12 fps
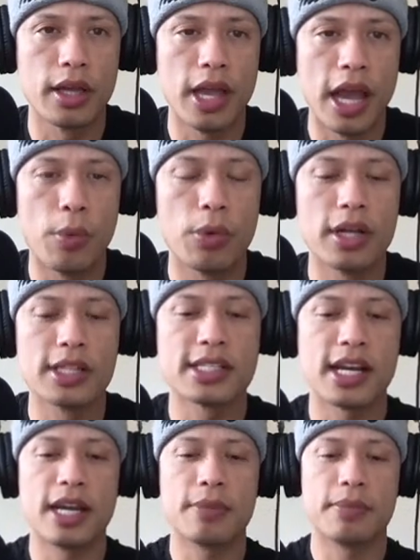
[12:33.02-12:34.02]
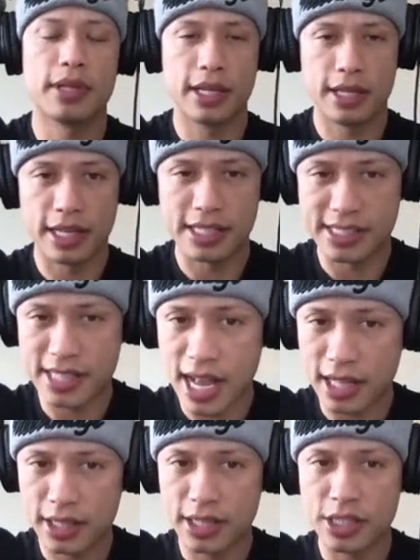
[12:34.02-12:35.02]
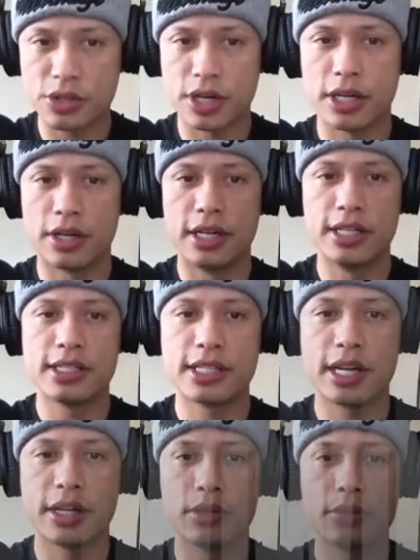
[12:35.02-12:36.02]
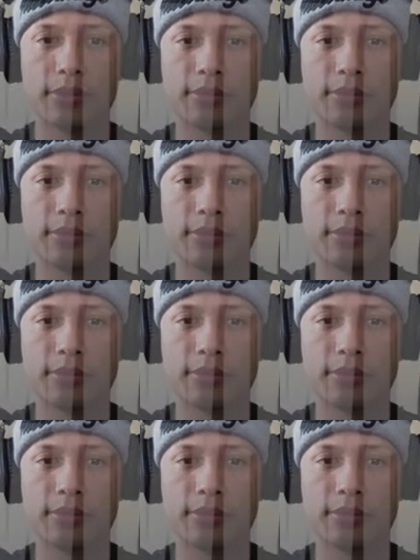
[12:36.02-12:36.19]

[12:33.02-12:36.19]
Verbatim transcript: and we're gonna type exactly this right here: in title,